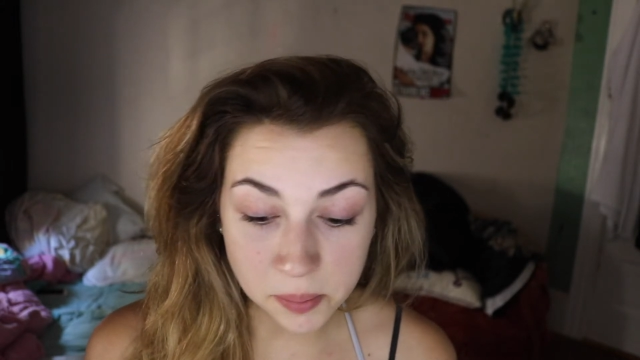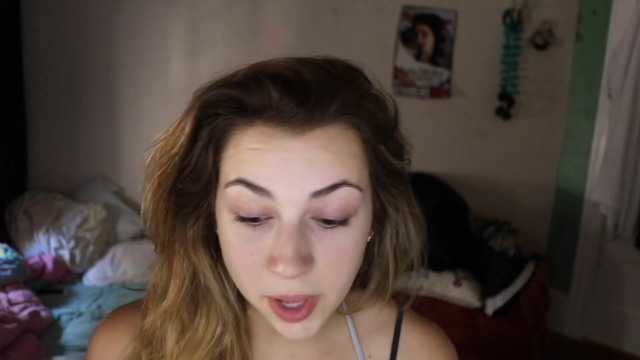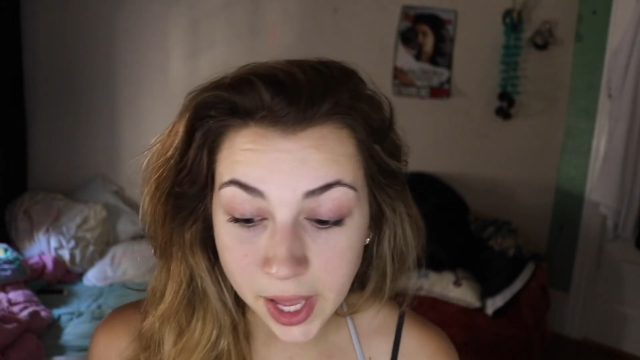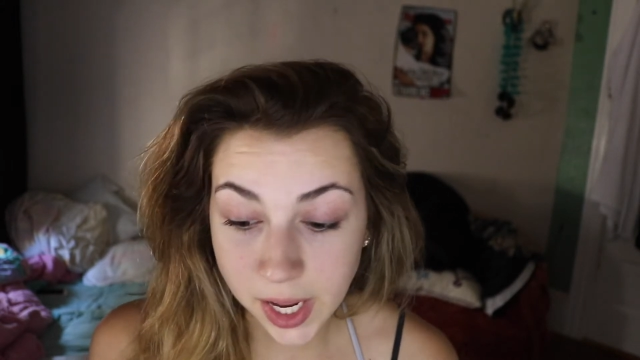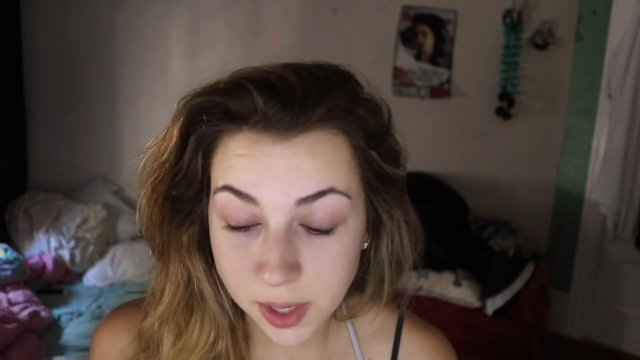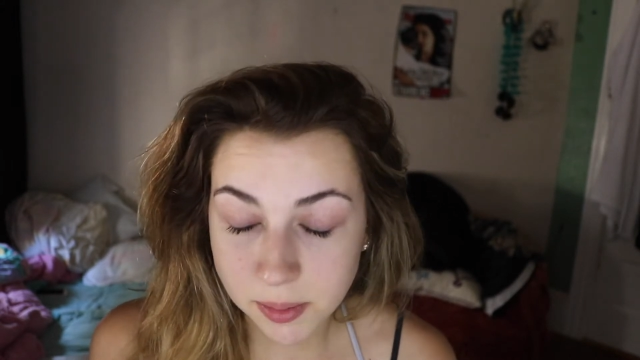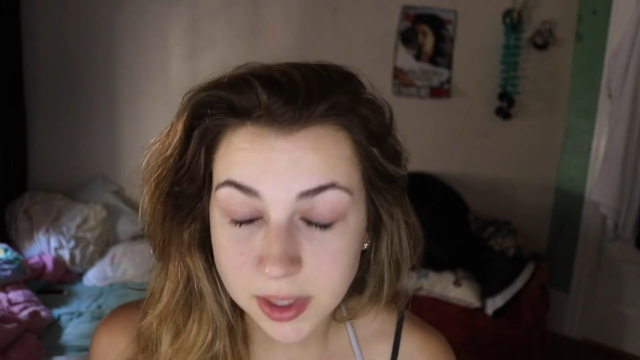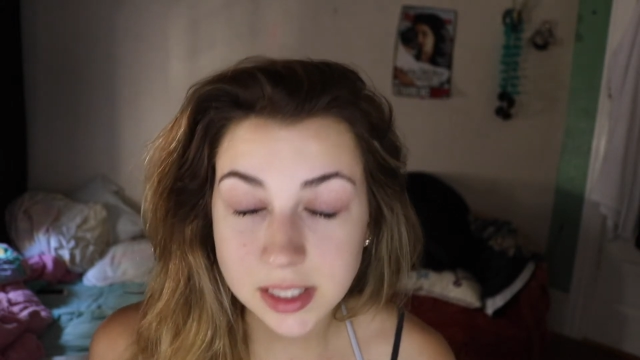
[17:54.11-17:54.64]

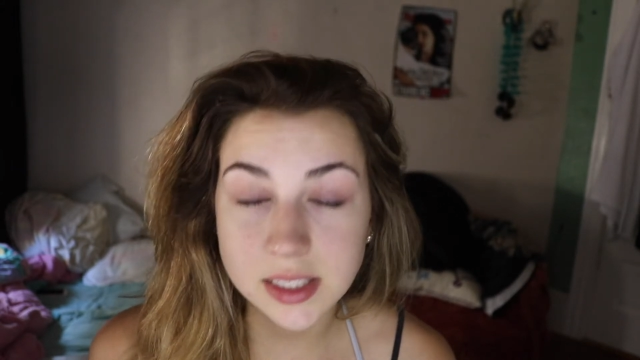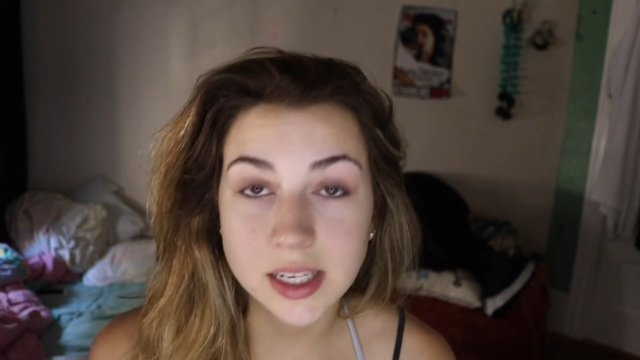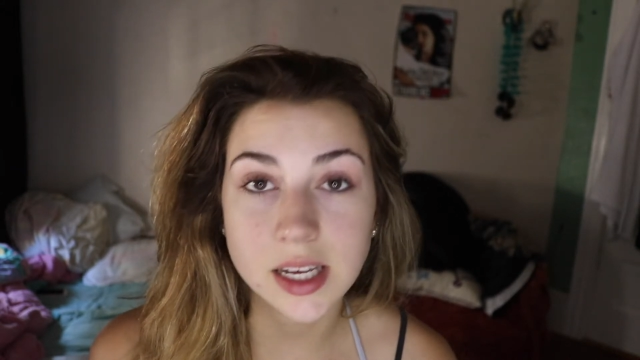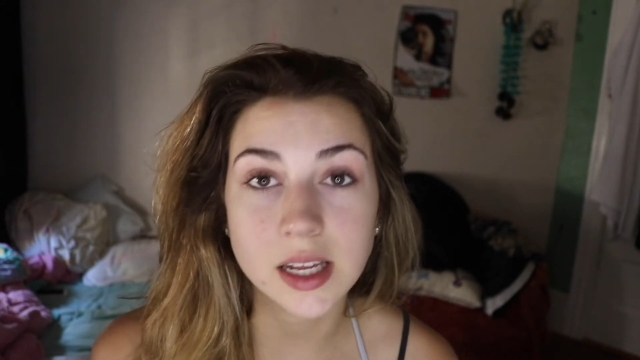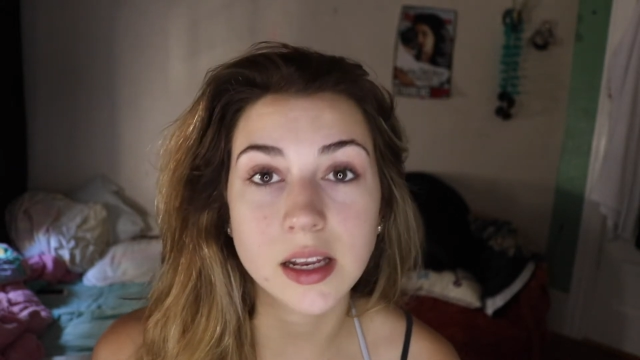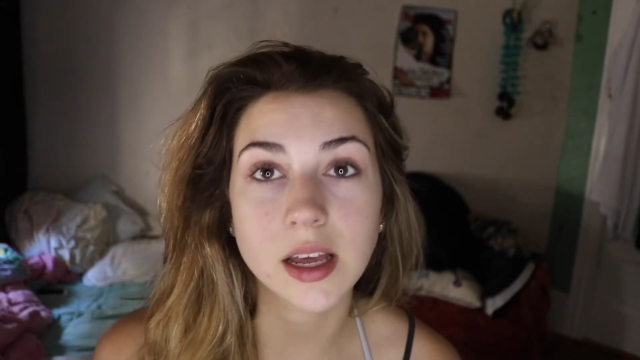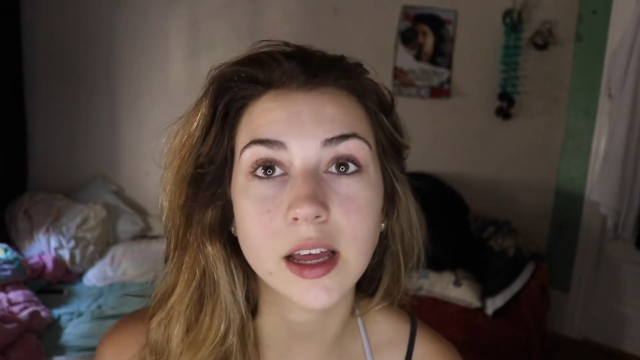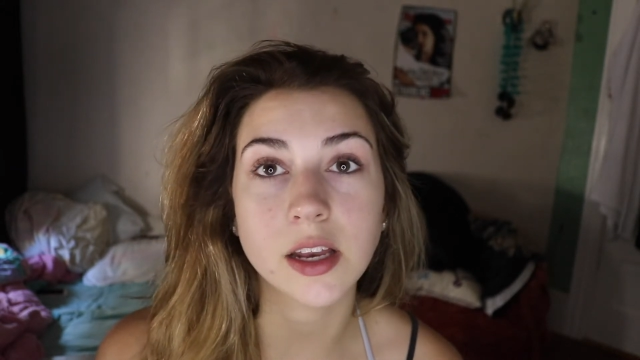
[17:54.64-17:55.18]

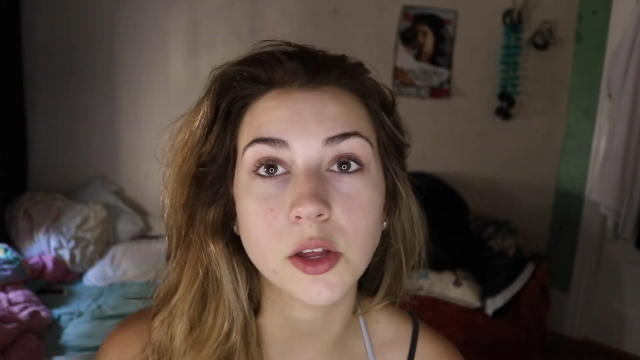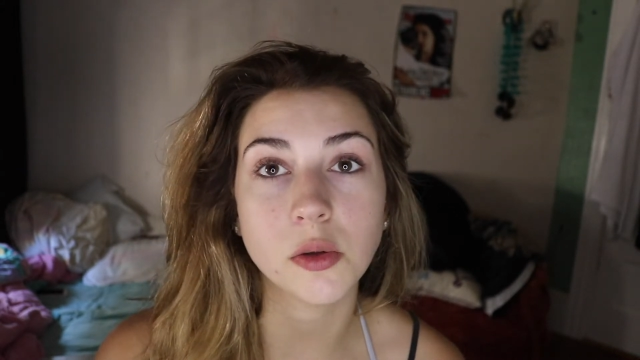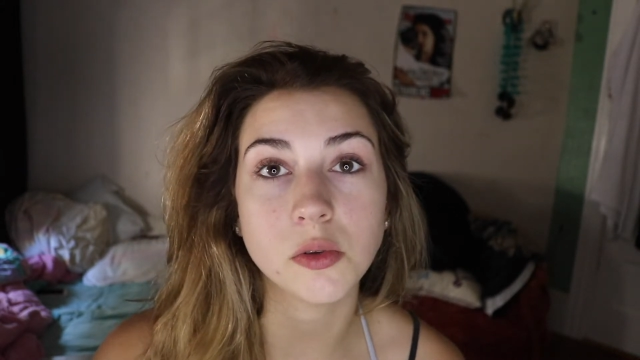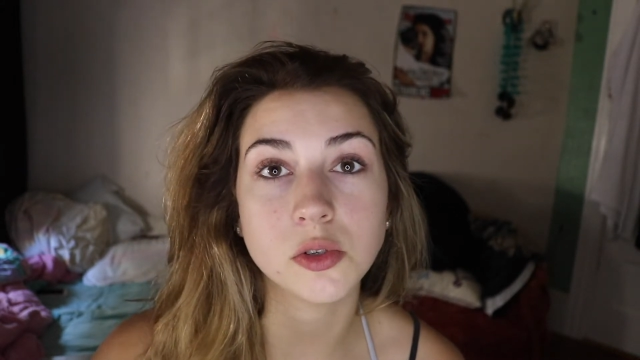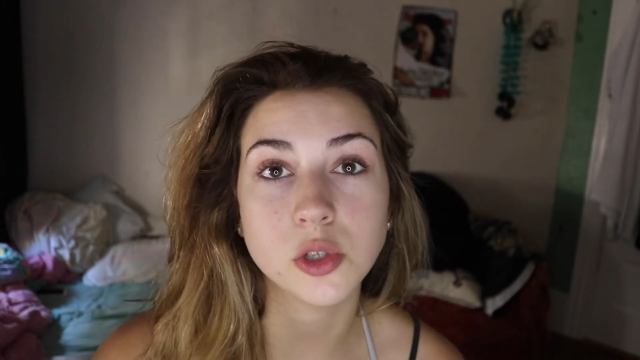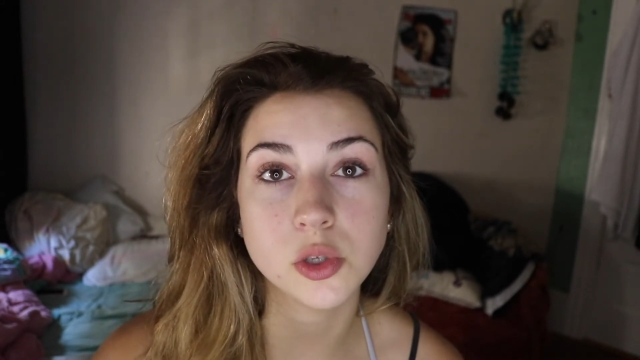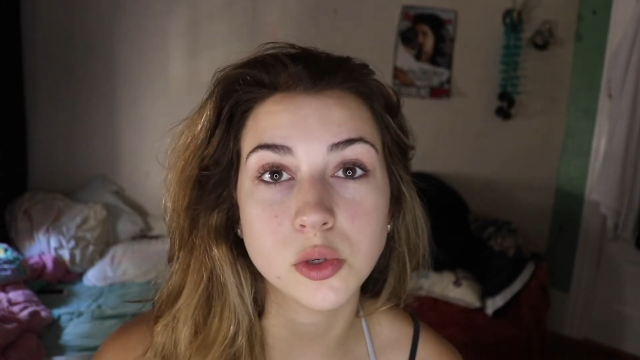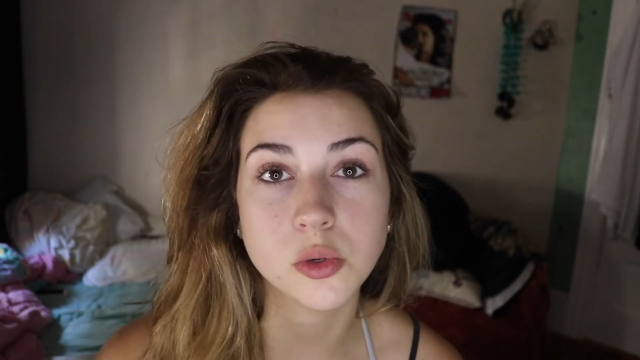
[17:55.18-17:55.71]
pigmented, and you
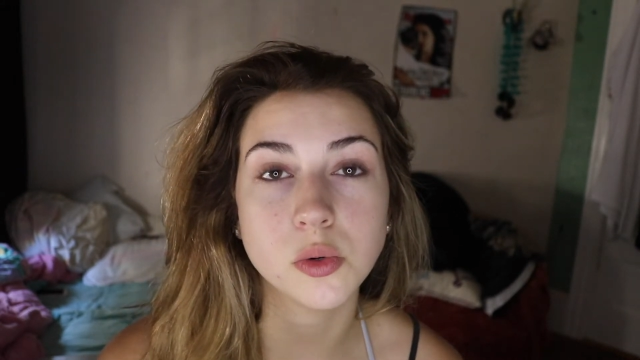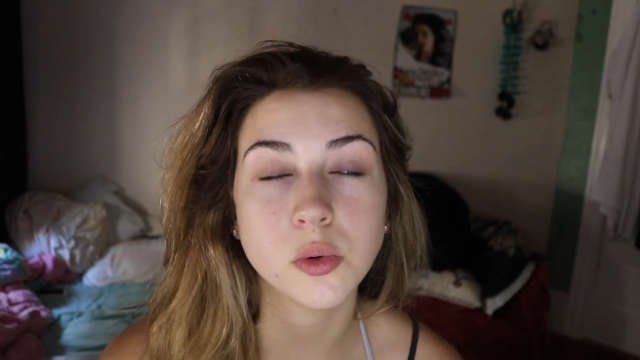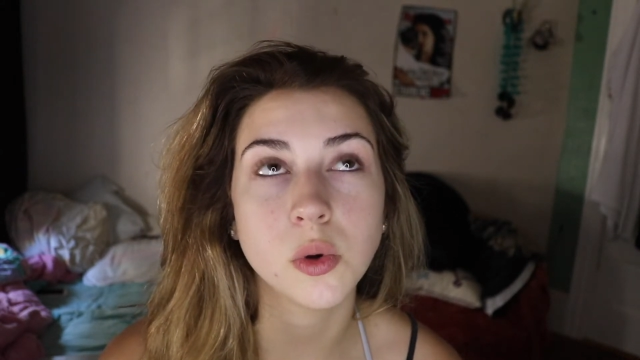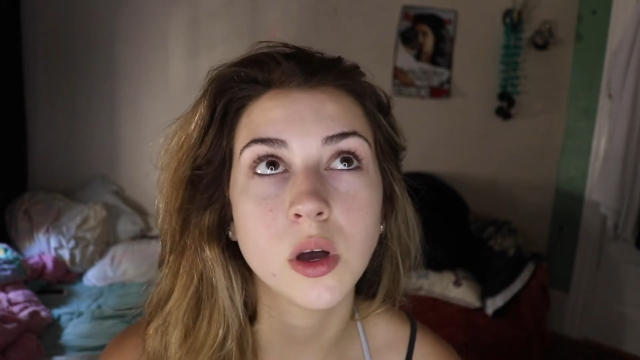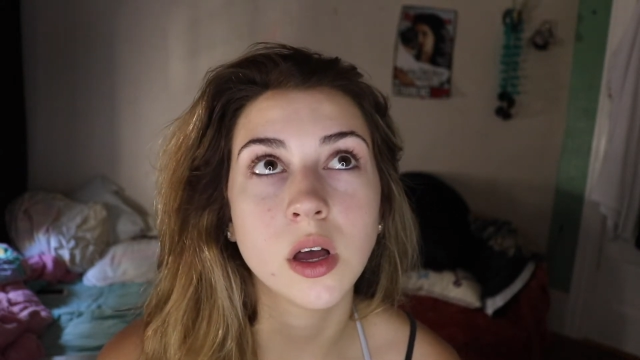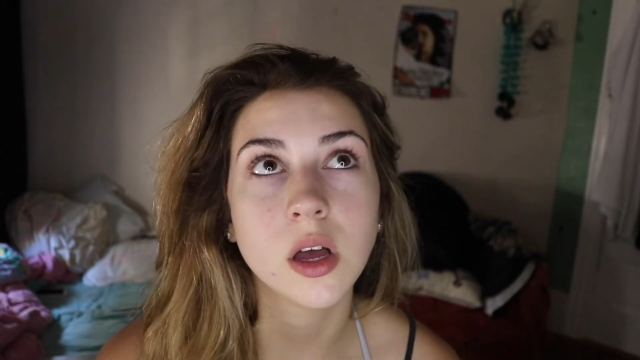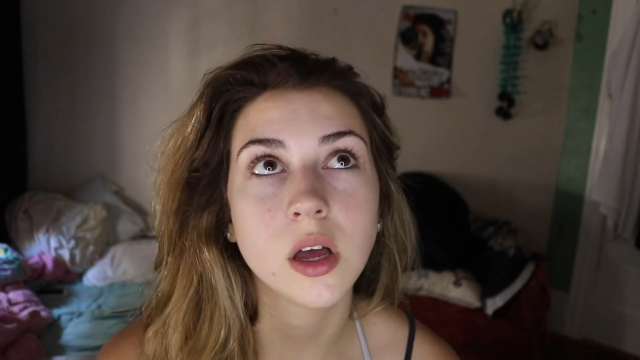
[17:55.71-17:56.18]
do